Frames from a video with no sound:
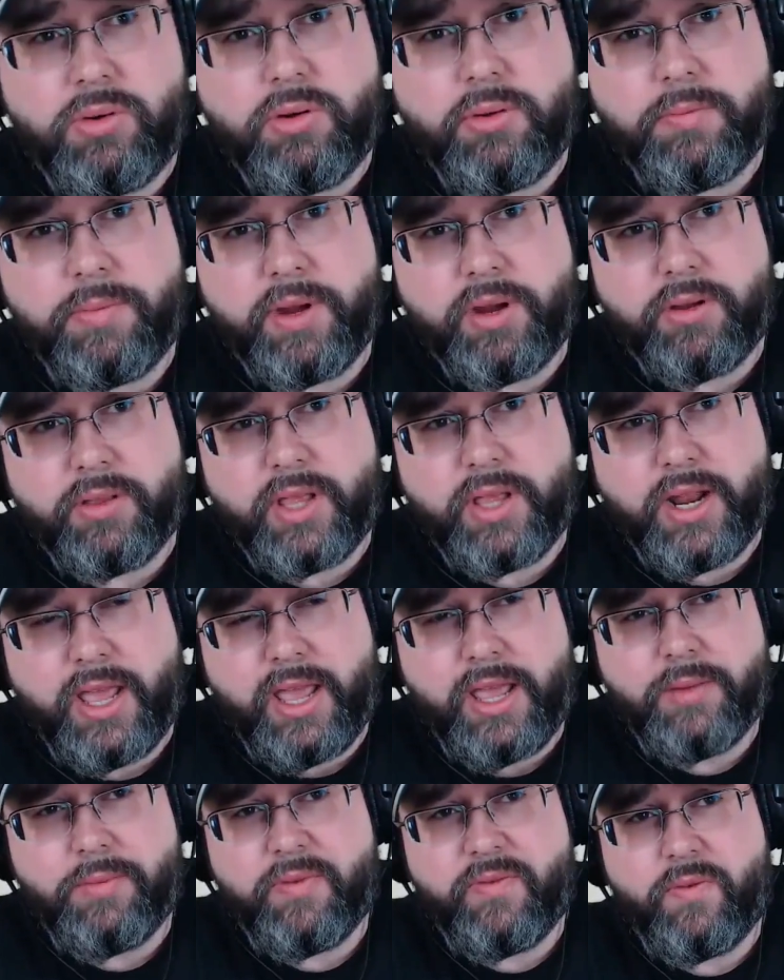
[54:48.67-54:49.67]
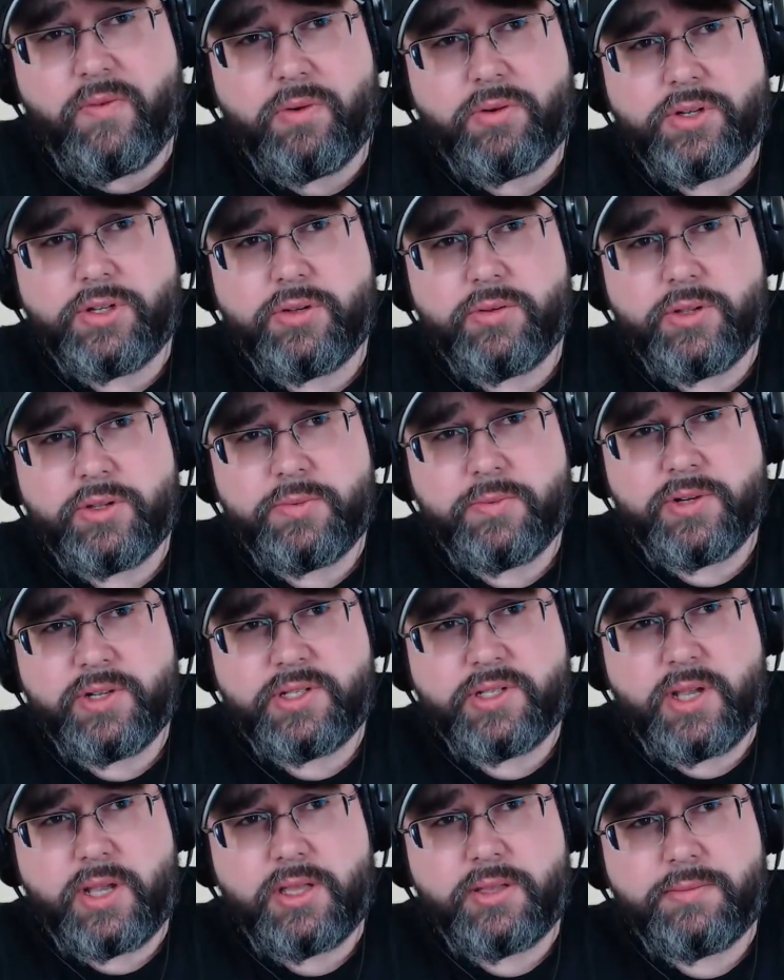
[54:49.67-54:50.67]
beer that I had before too. That's pretty
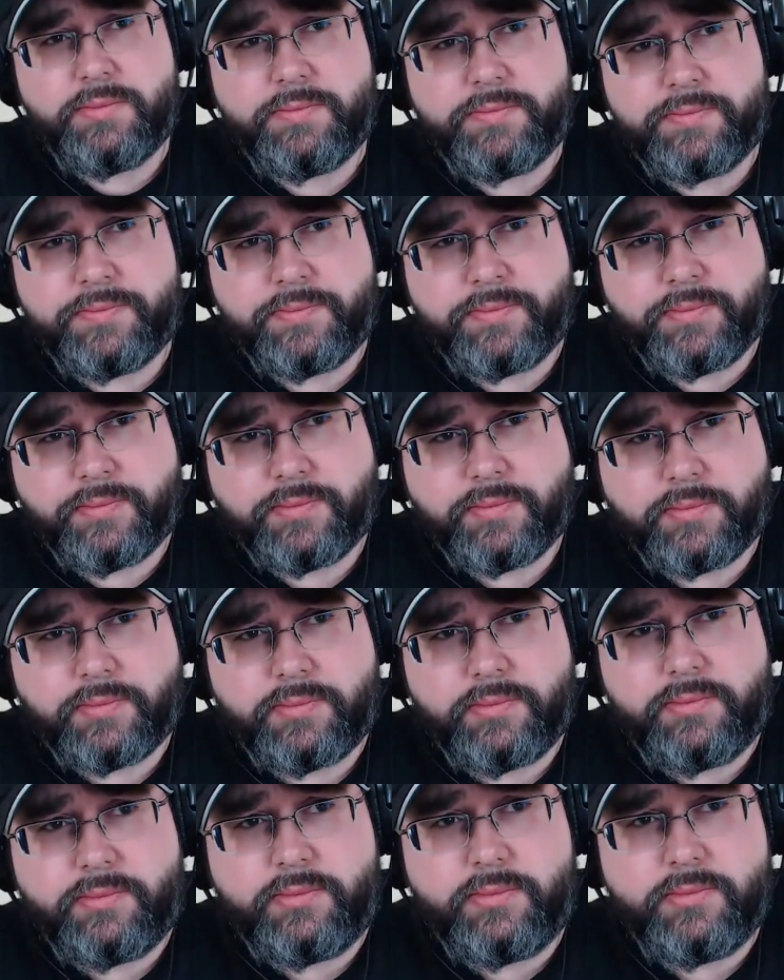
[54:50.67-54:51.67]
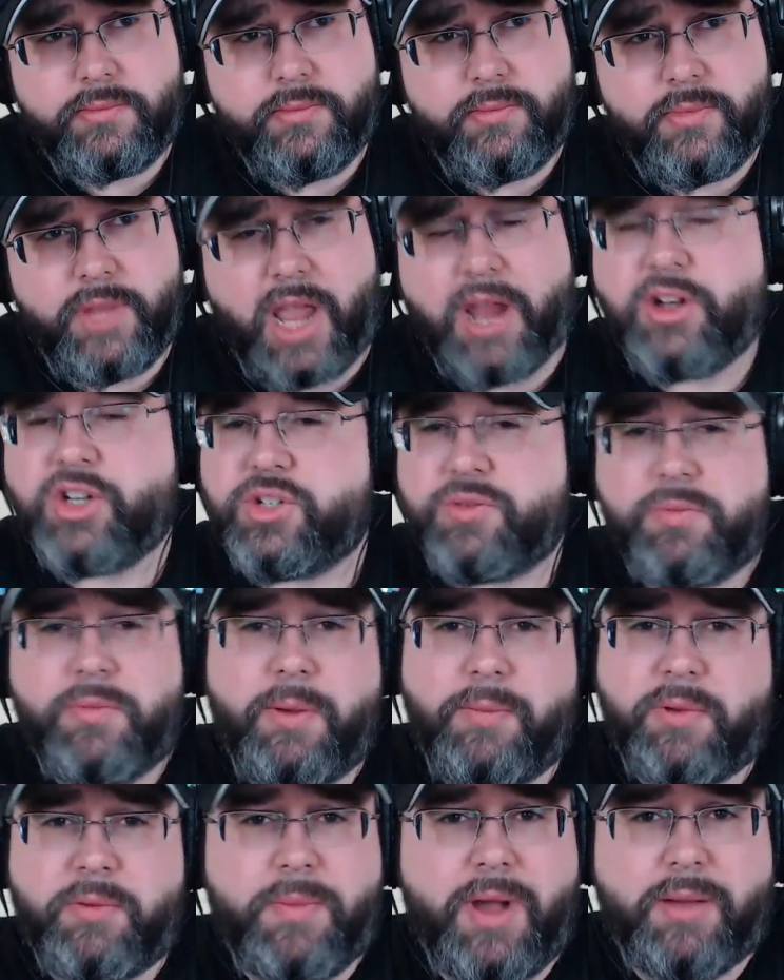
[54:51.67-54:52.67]
solid. I just
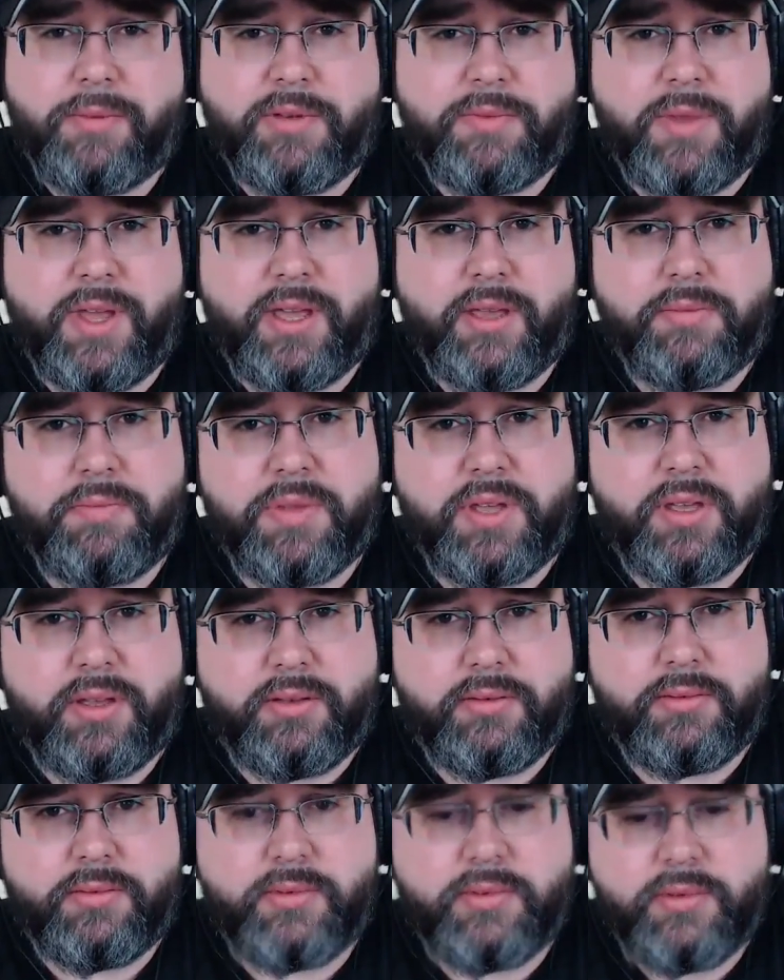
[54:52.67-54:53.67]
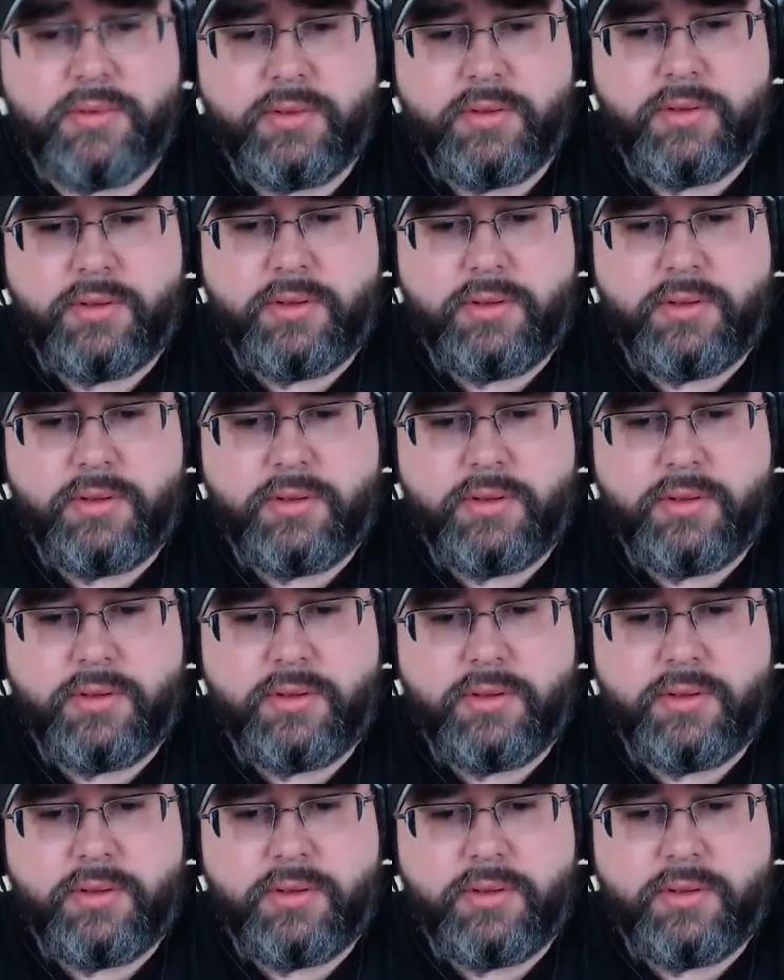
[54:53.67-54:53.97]
remember Maumee Bay. I would just have to